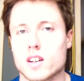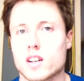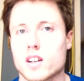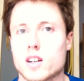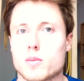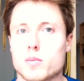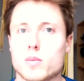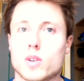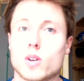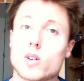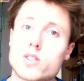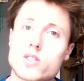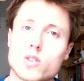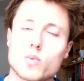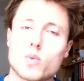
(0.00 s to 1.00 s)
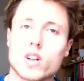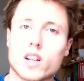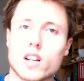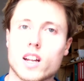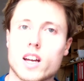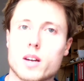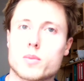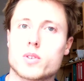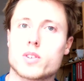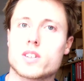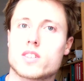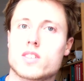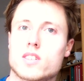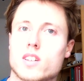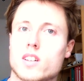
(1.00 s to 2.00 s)
Um, also, one climber
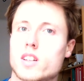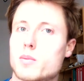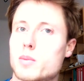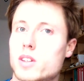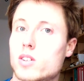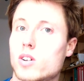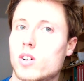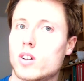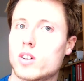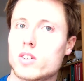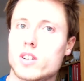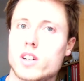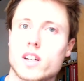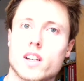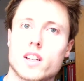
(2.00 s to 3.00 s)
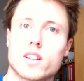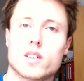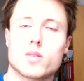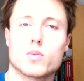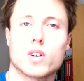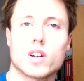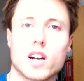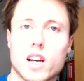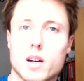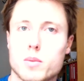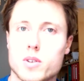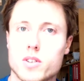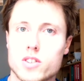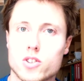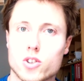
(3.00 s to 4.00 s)
is a little bit taller and one
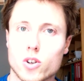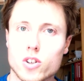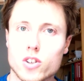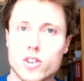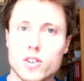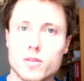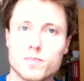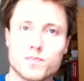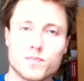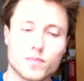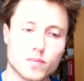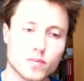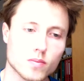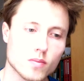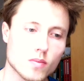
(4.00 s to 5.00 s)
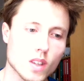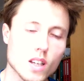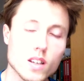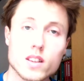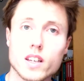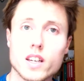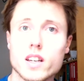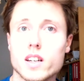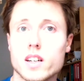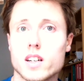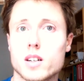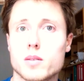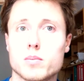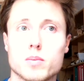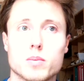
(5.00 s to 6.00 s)
climber is shorter. They,
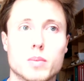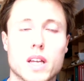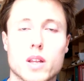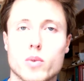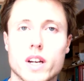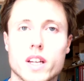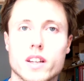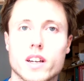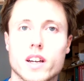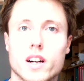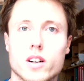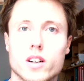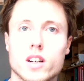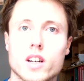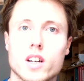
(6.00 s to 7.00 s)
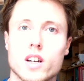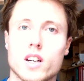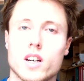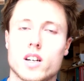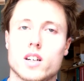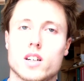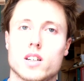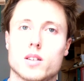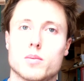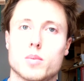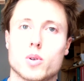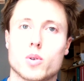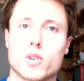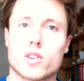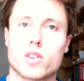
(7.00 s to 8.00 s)
um, by the way, they are uh,
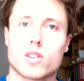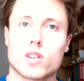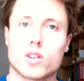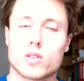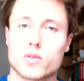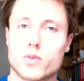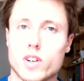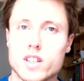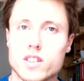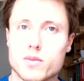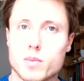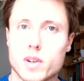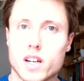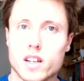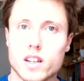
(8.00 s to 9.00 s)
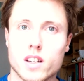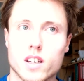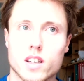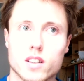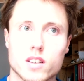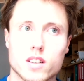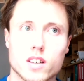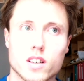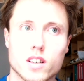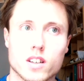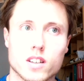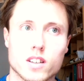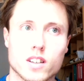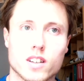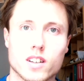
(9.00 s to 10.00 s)
both close friends of mine, and they
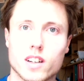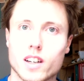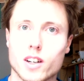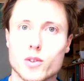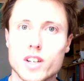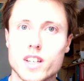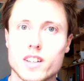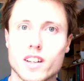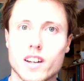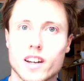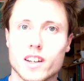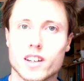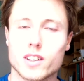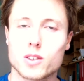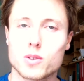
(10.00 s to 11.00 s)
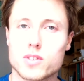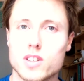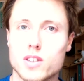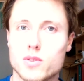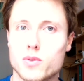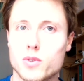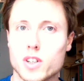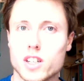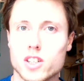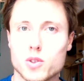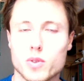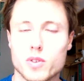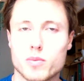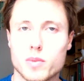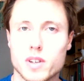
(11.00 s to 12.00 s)
agreed that I can use this
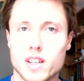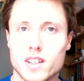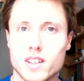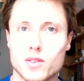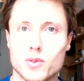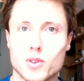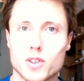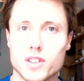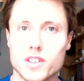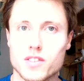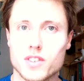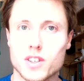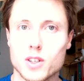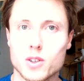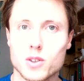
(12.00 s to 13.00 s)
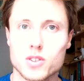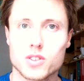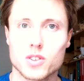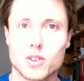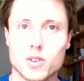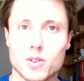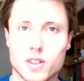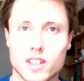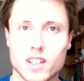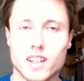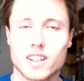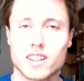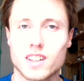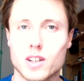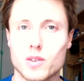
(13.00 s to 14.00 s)
footage we've made for this video. So
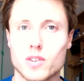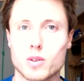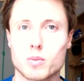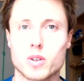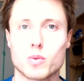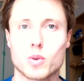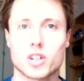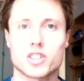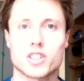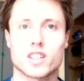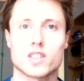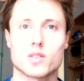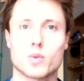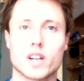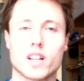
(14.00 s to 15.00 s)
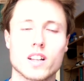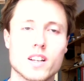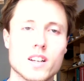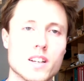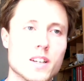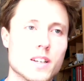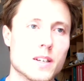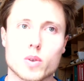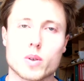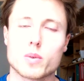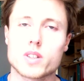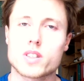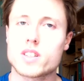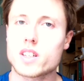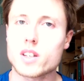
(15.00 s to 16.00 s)
yeah, they will be watching as well. We
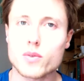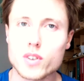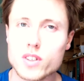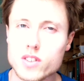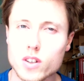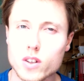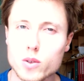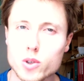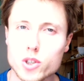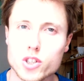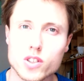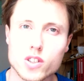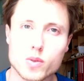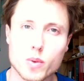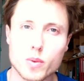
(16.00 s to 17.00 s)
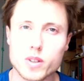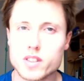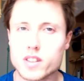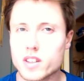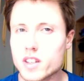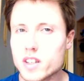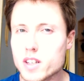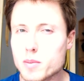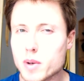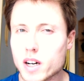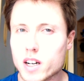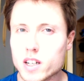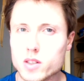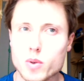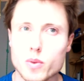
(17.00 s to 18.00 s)
will see different solutions, we will see knee
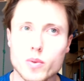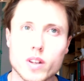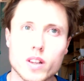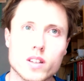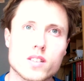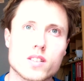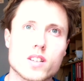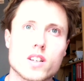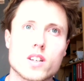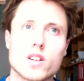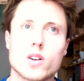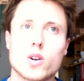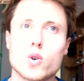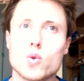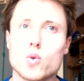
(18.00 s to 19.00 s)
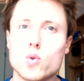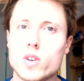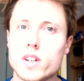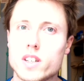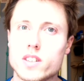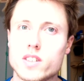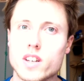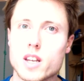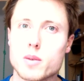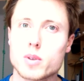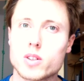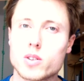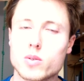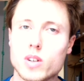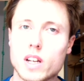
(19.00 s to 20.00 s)
bars, we will see who is able
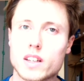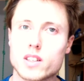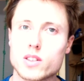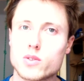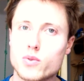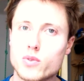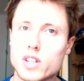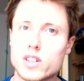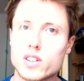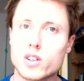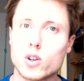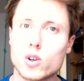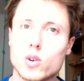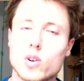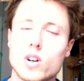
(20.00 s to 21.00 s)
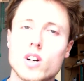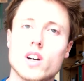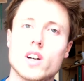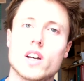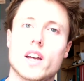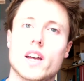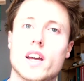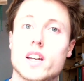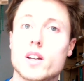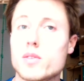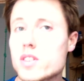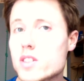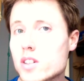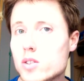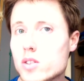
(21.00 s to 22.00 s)
to let his feet go, and if
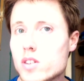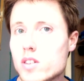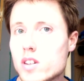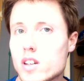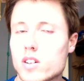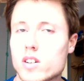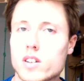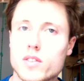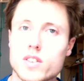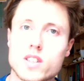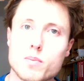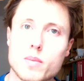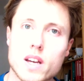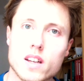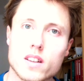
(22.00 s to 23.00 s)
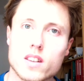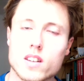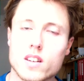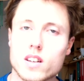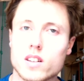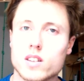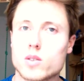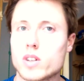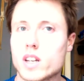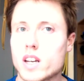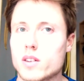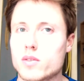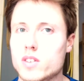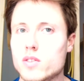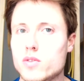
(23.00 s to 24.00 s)
it's a good thing or if it's a bad thing, do they
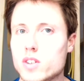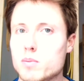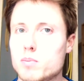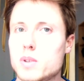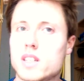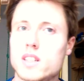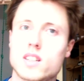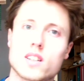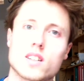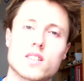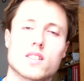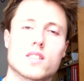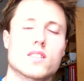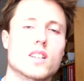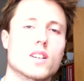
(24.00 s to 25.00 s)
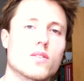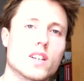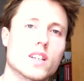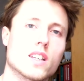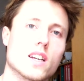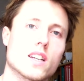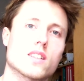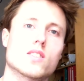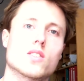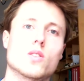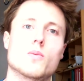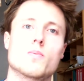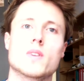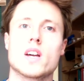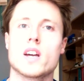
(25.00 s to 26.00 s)
have different betas and stuff like that.
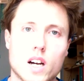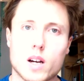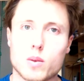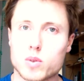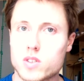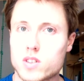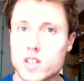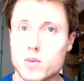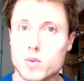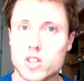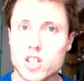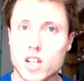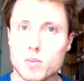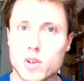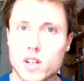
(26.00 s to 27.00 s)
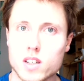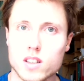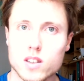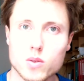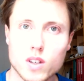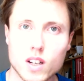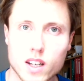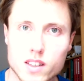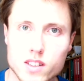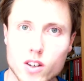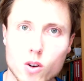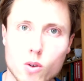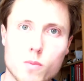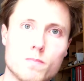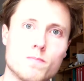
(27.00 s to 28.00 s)
So I would say we jump right into it, let's
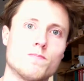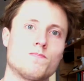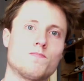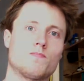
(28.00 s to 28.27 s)
go!